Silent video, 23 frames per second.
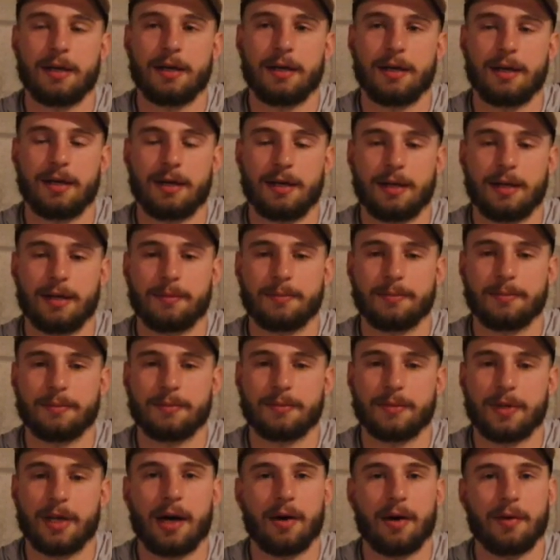
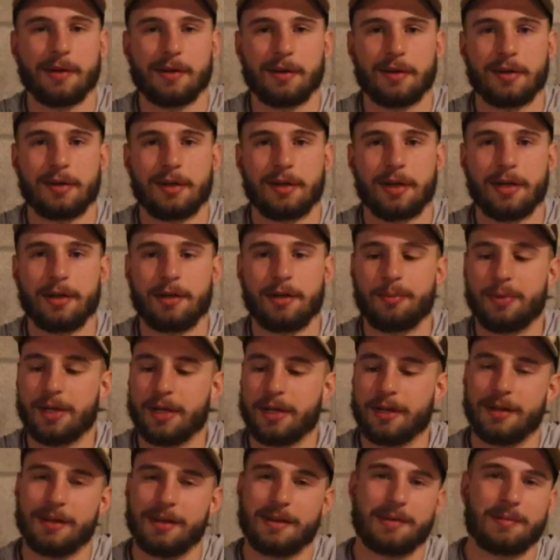that I was on trail,
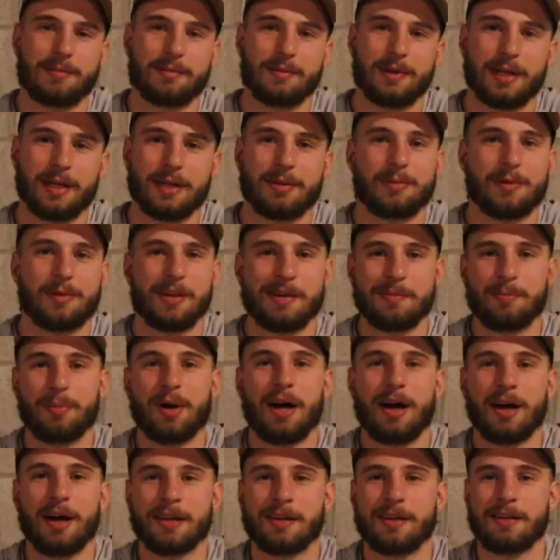because this
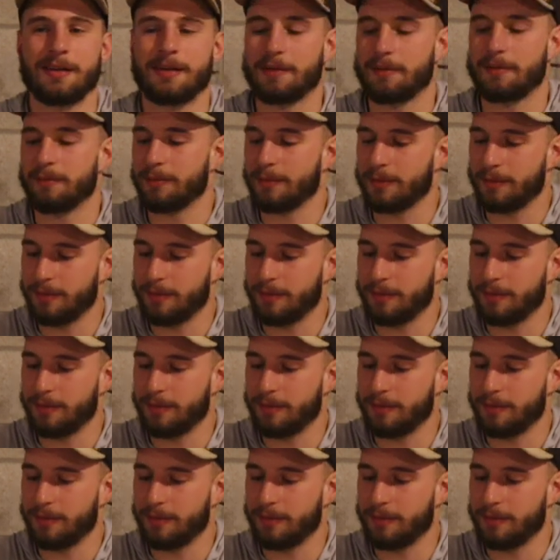box is